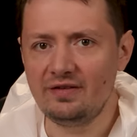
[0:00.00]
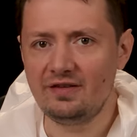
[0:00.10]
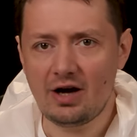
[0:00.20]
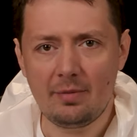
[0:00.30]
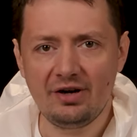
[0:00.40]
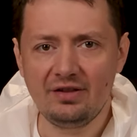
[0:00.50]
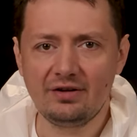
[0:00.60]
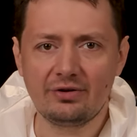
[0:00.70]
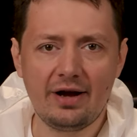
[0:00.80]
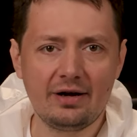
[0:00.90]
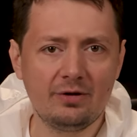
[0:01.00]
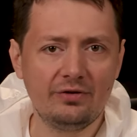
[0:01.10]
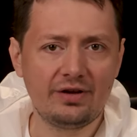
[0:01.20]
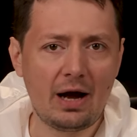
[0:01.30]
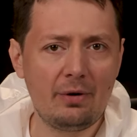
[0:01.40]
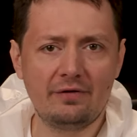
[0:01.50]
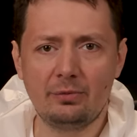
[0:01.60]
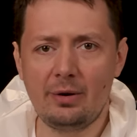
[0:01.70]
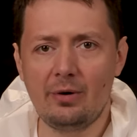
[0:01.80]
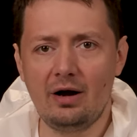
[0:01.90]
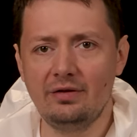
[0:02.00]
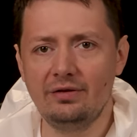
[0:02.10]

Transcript: dominate other animals however we want.